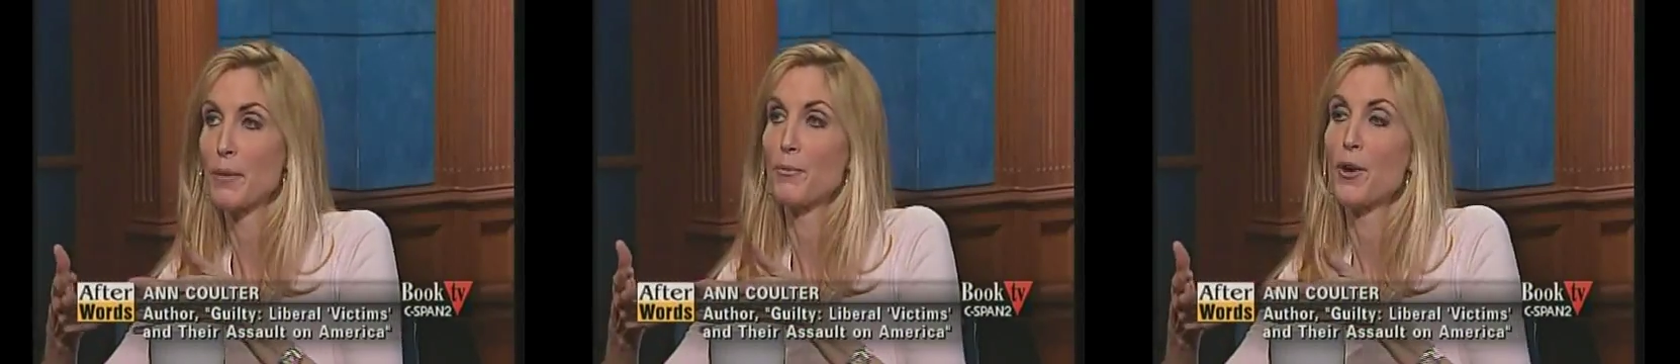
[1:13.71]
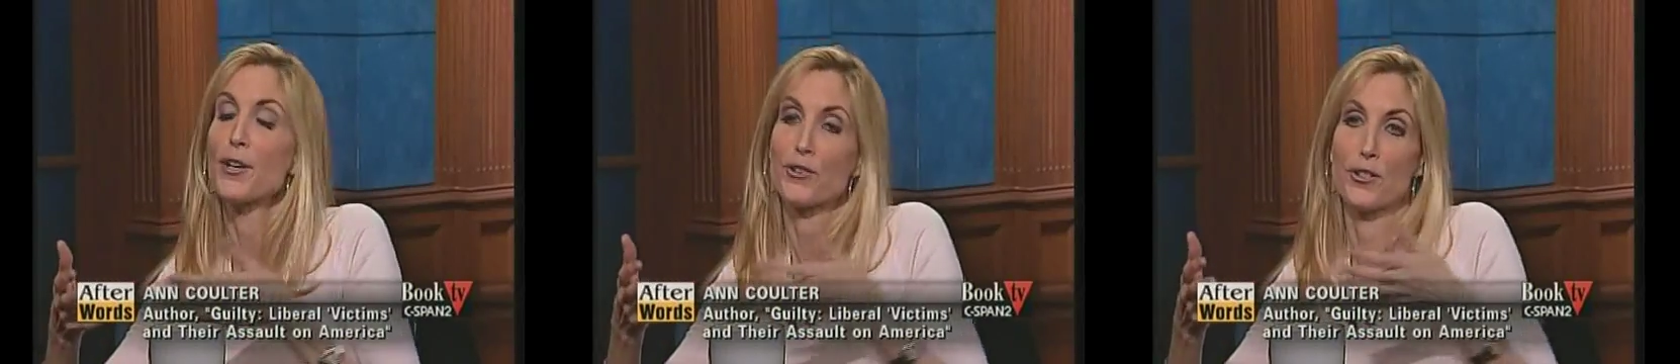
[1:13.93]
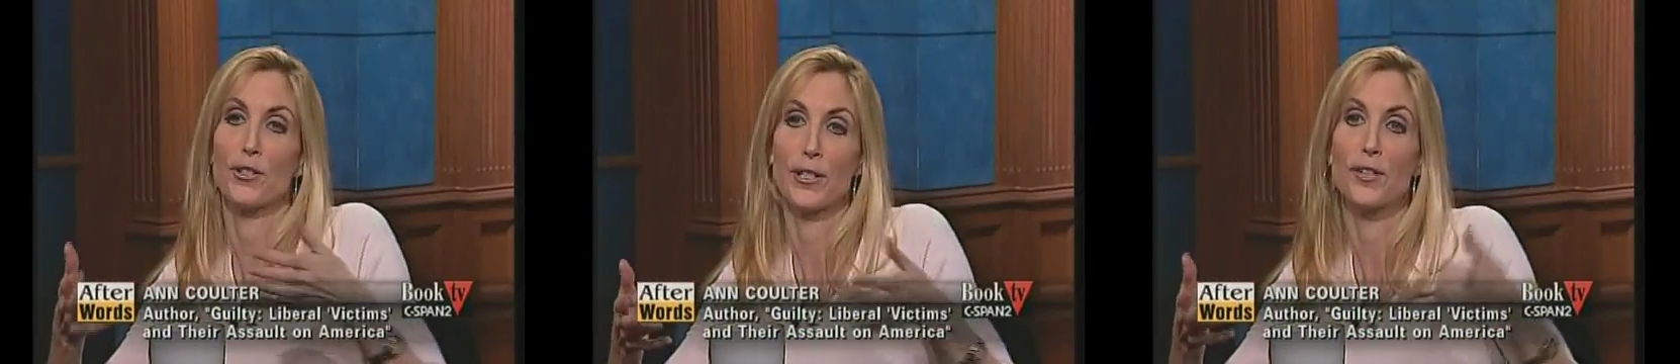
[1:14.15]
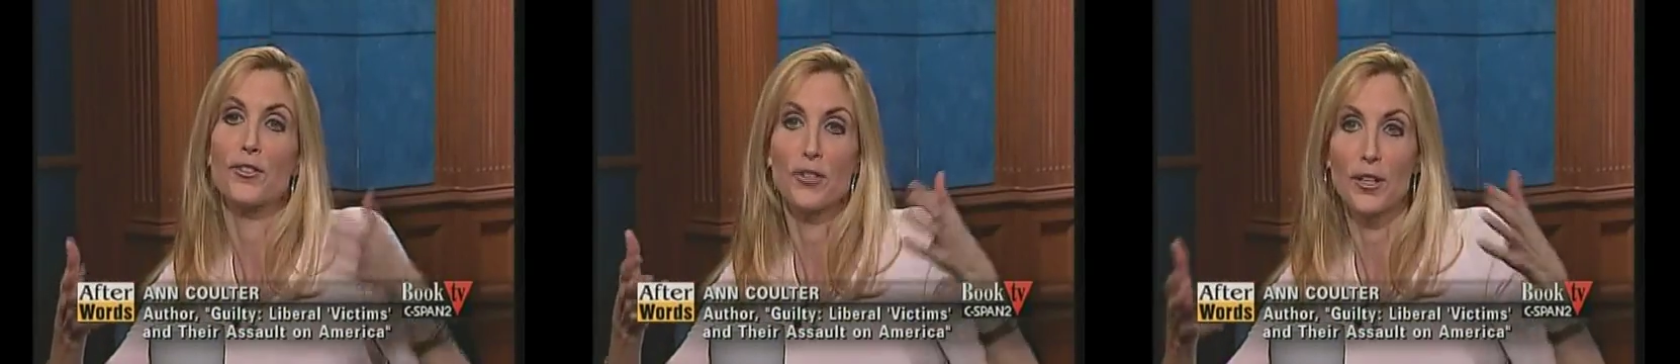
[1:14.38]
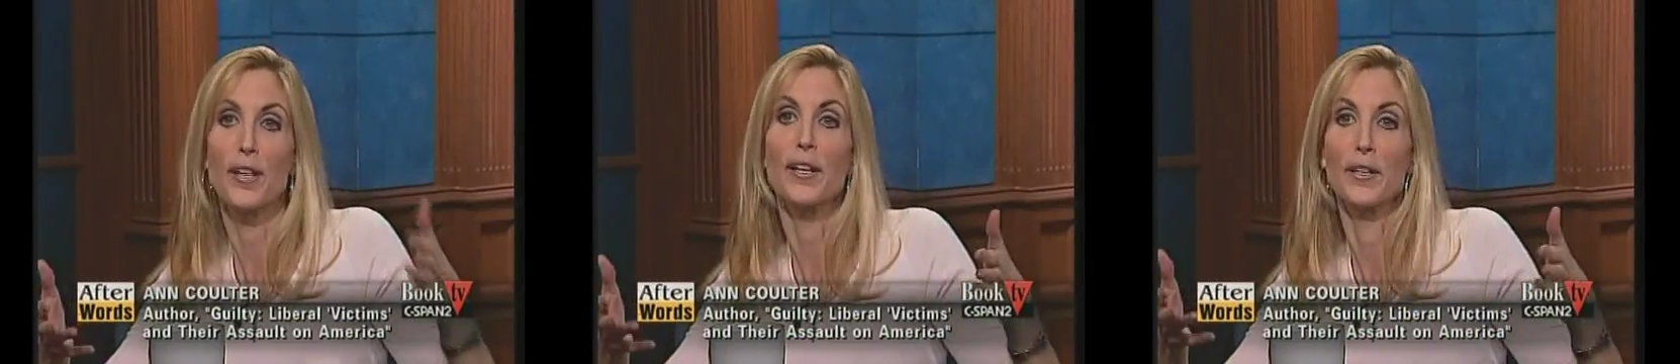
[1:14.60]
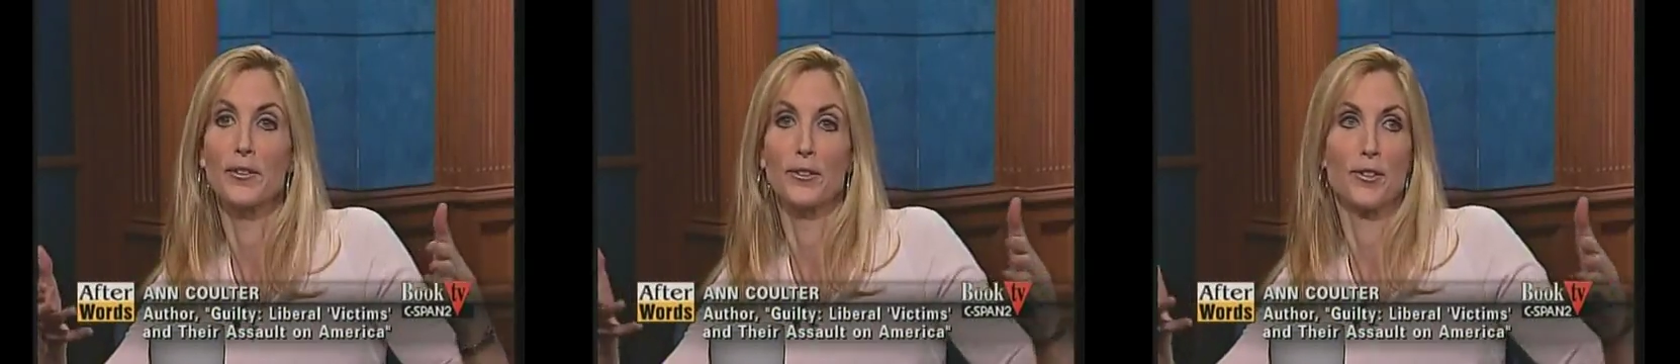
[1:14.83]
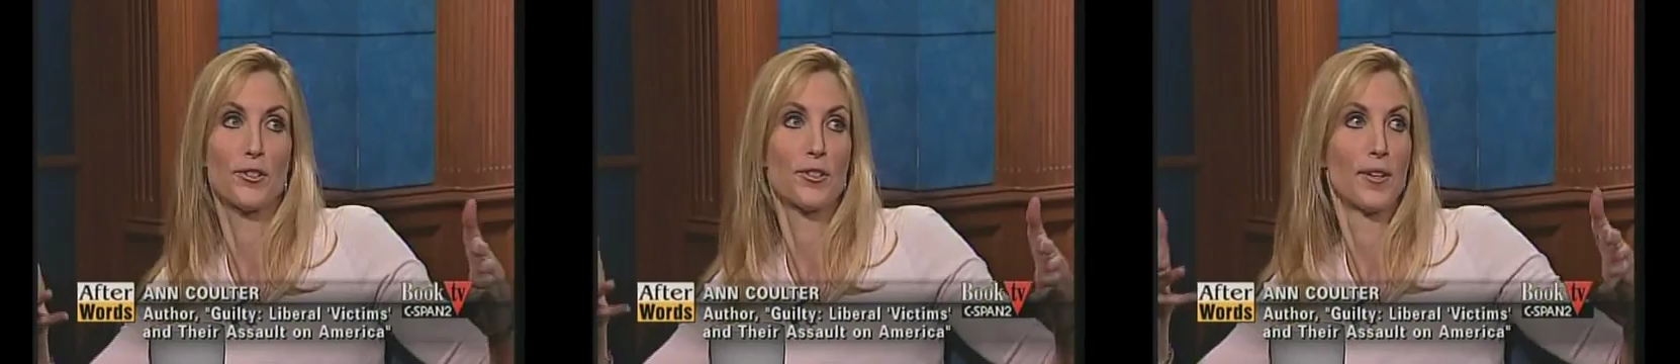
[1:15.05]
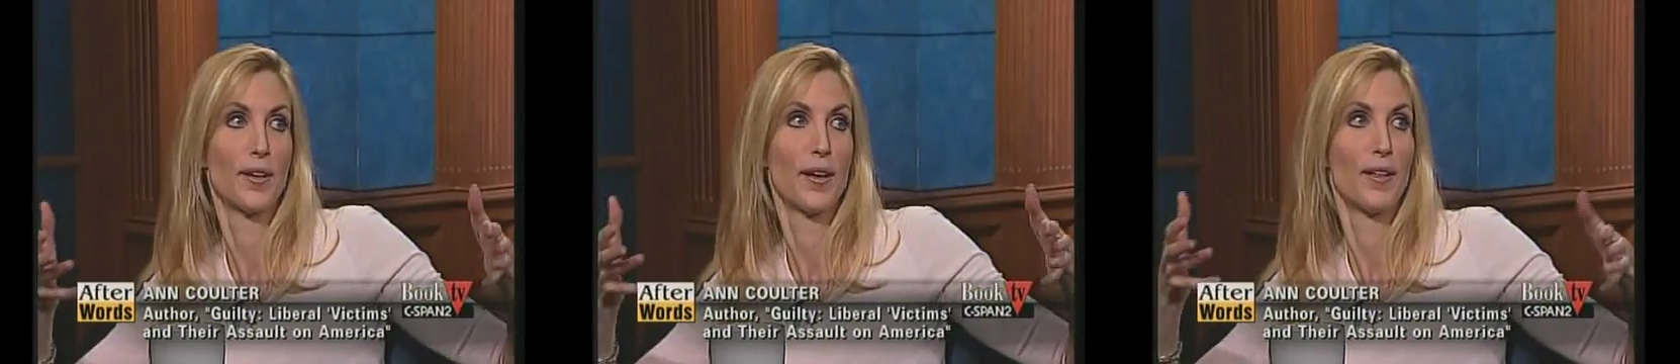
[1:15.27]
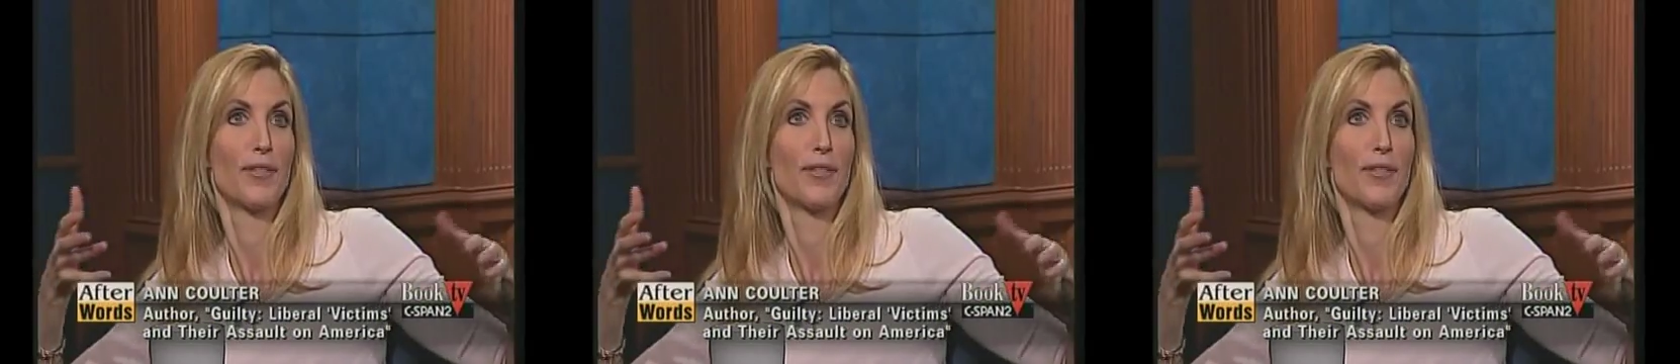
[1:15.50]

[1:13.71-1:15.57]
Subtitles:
I mean, Rush at least is